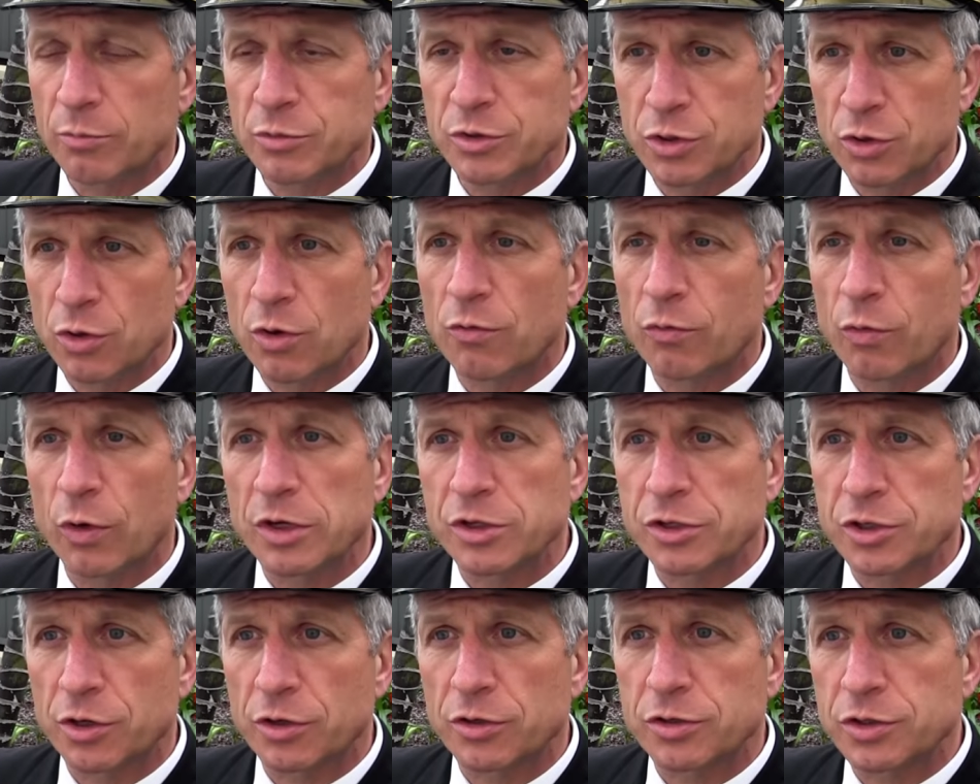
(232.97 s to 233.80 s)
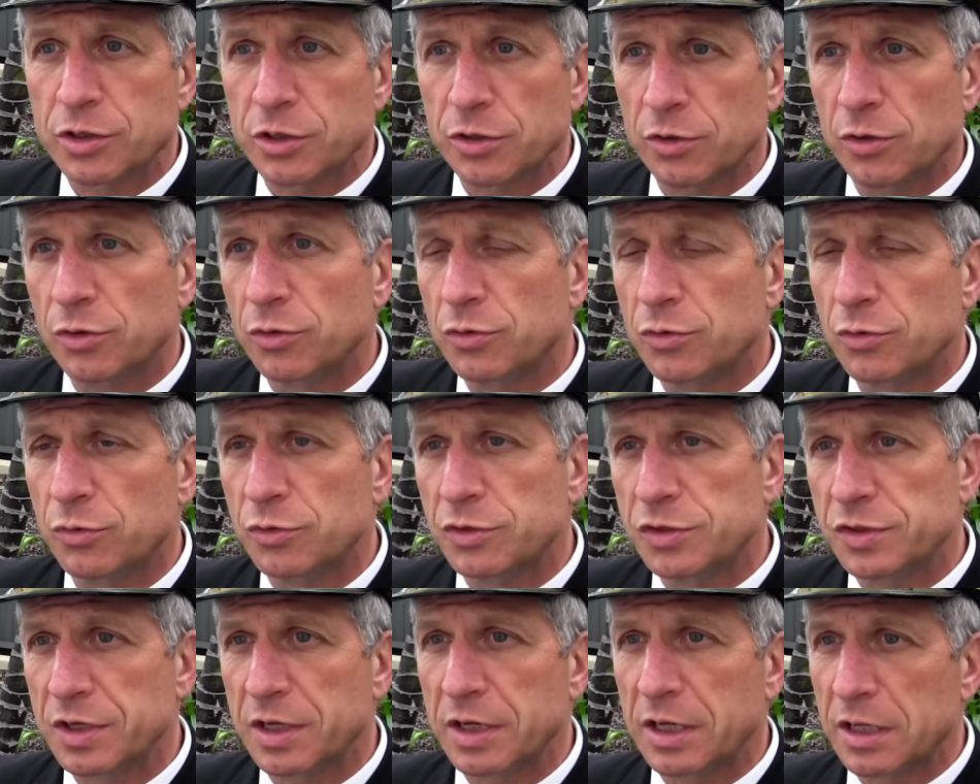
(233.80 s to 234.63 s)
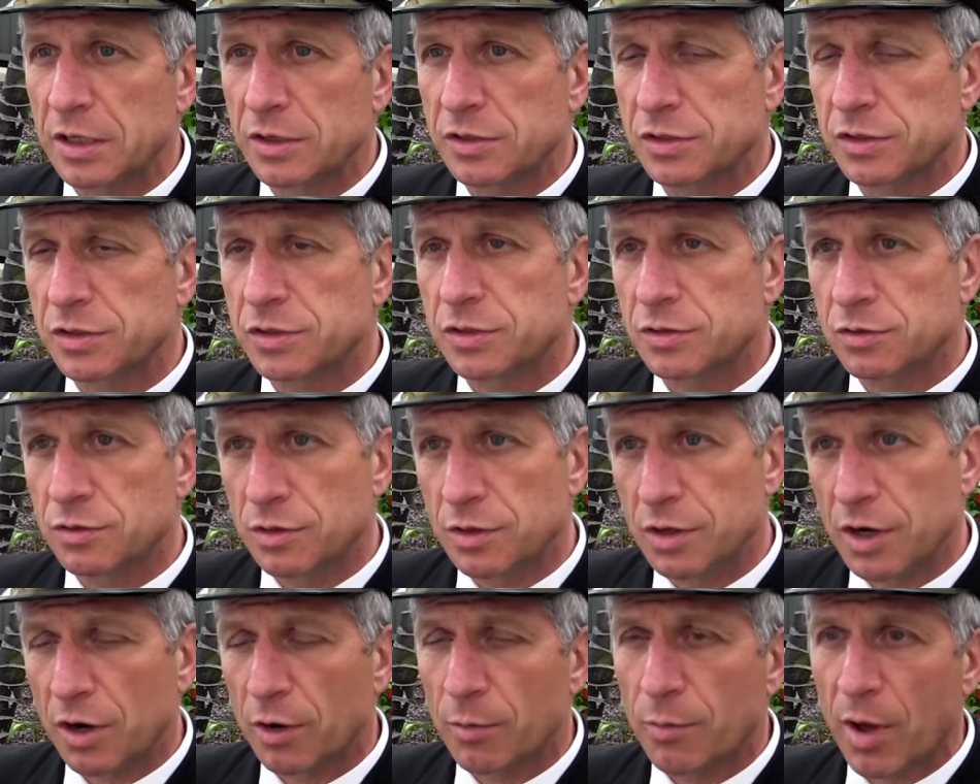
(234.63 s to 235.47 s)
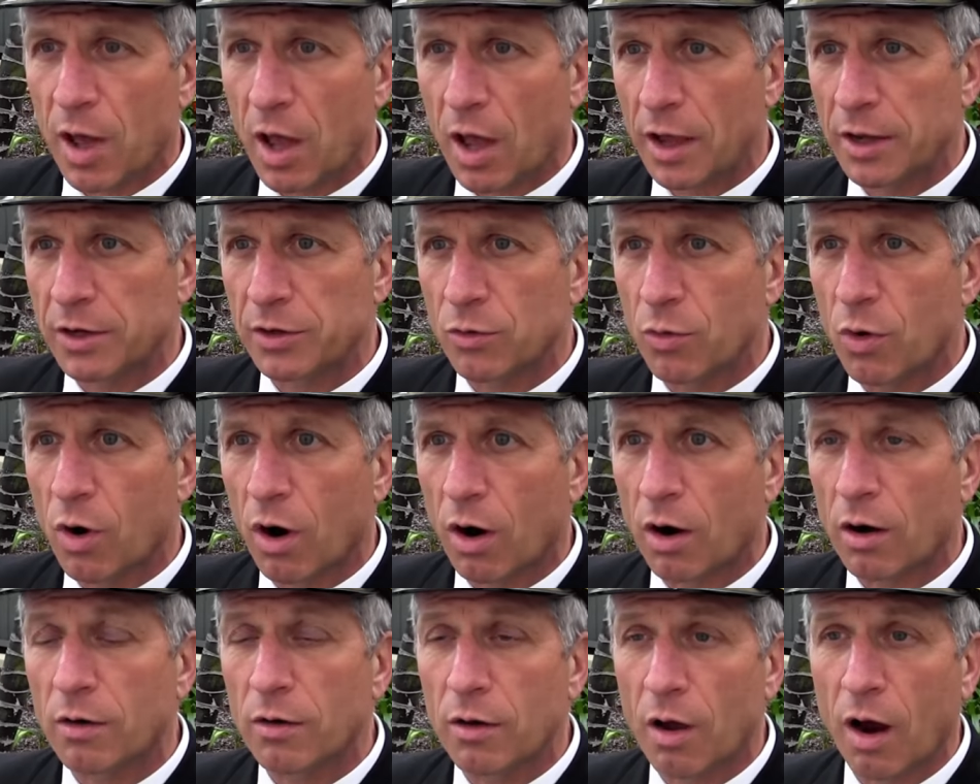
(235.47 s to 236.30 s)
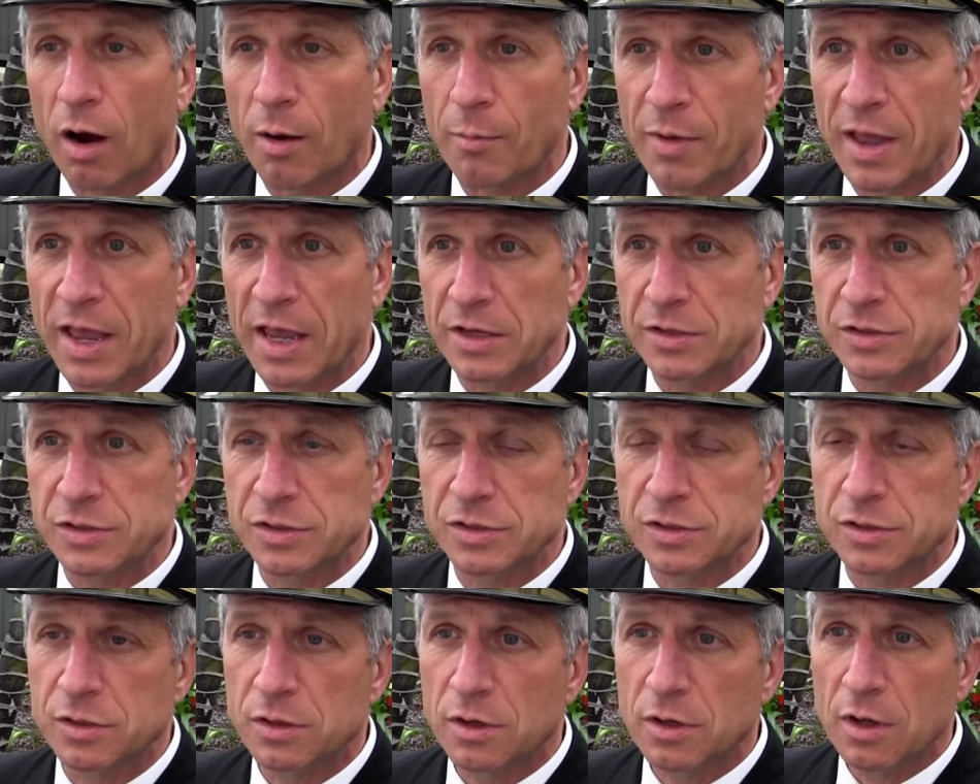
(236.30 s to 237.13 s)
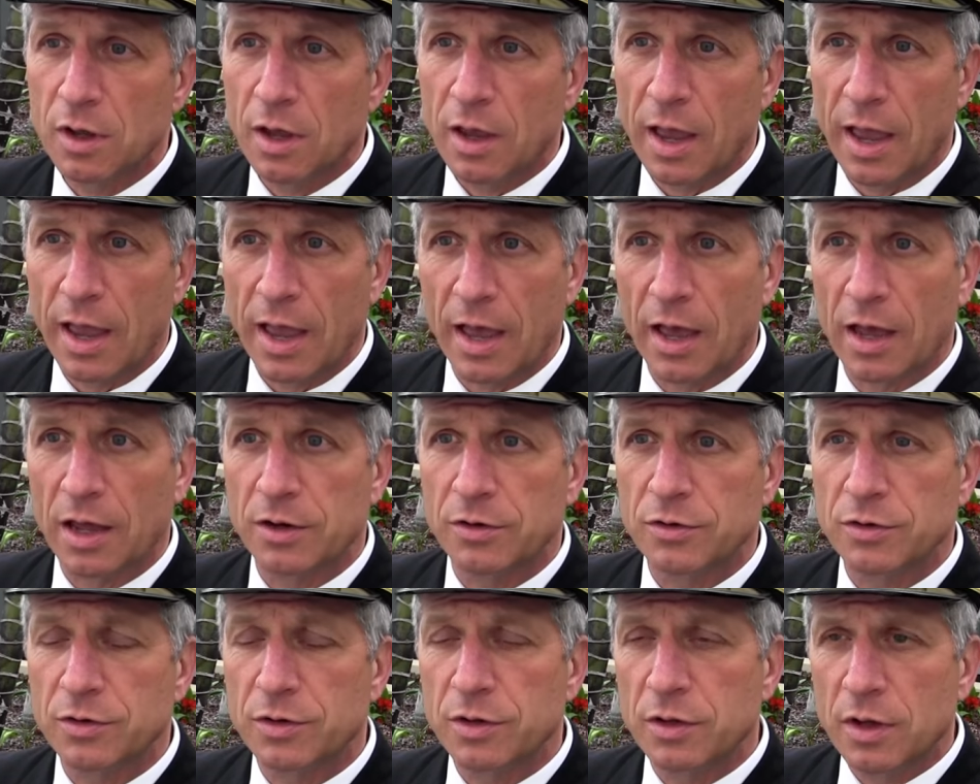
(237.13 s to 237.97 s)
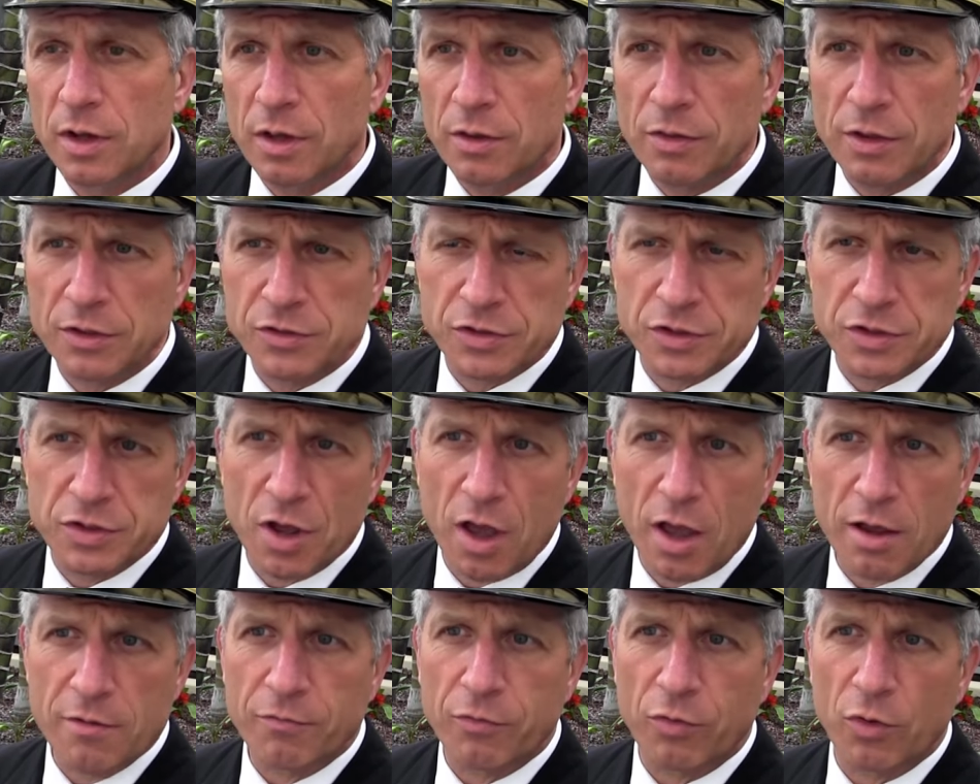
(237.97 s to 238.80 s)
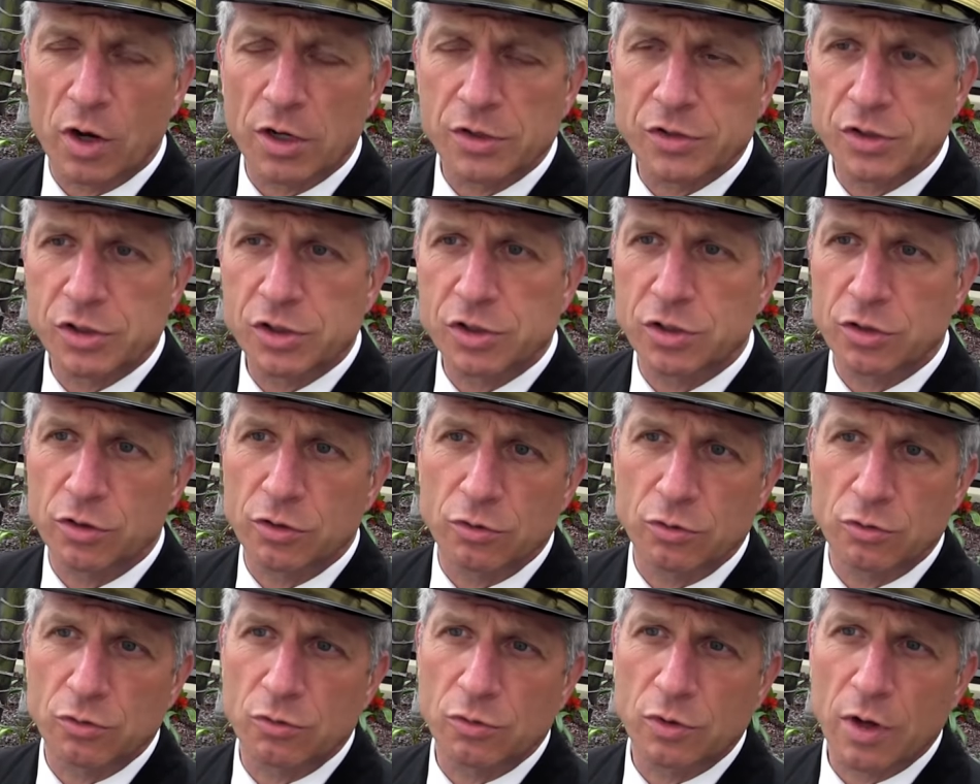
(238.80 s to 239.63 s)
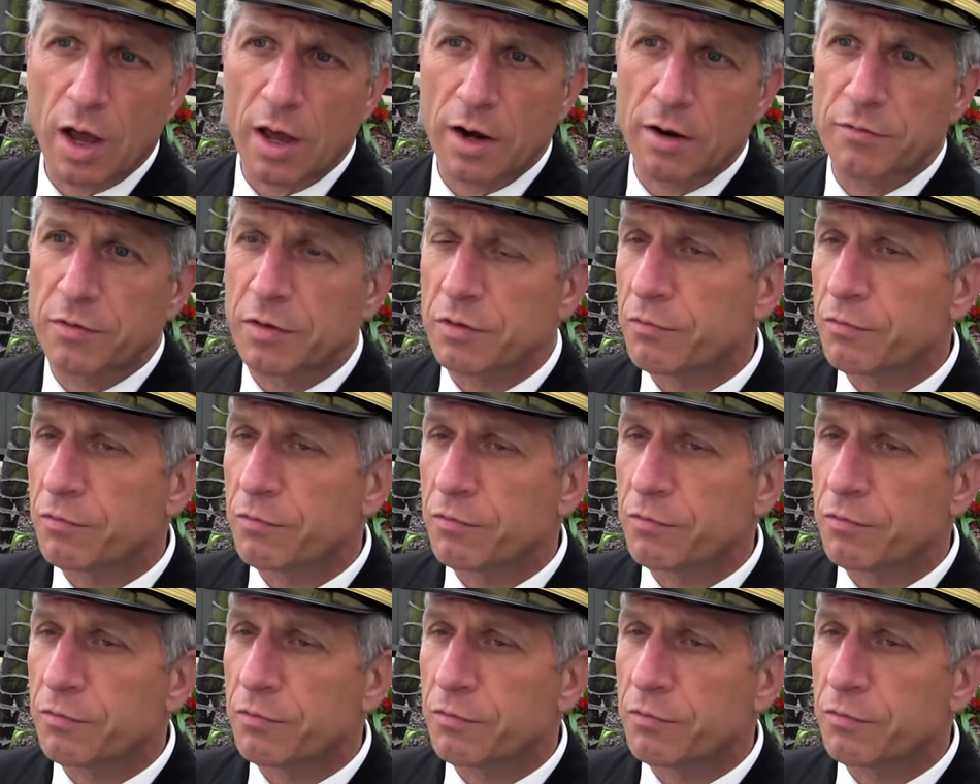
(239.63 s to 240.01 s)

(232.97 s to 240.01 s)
2 of which are to cities nearby to our base. And it's a time for us to kind of